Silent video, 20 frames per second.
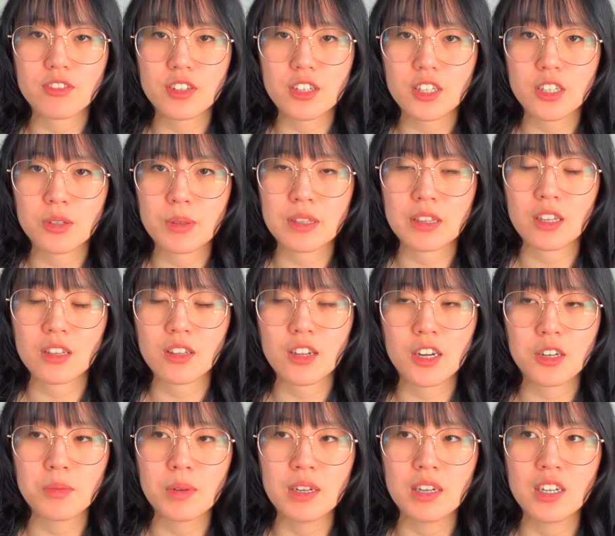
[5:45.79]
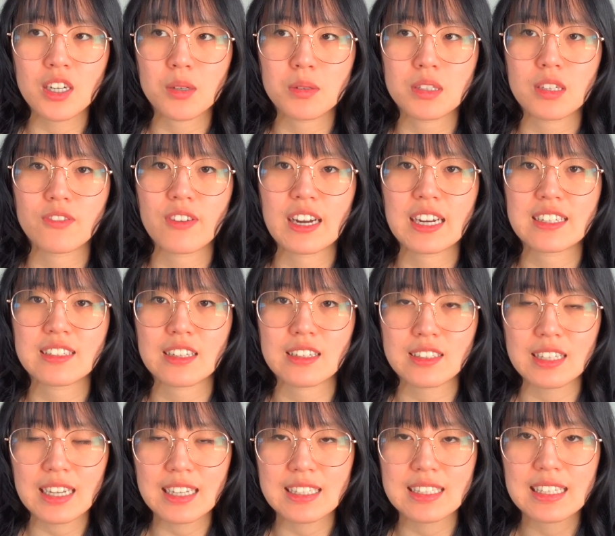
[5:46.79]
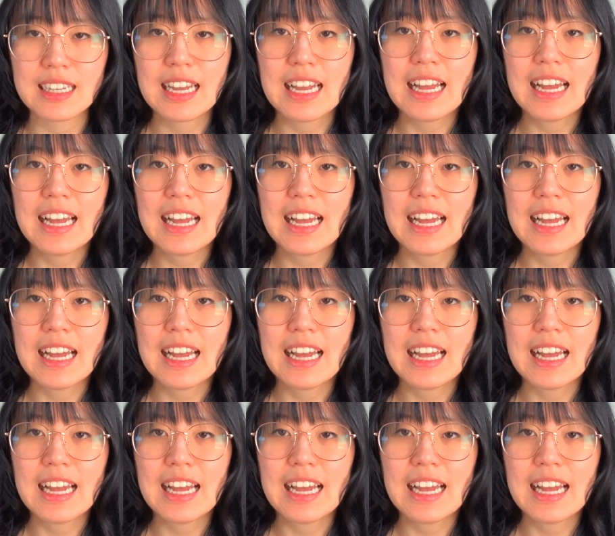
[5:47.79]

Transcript: for you in the long run in terms of finding success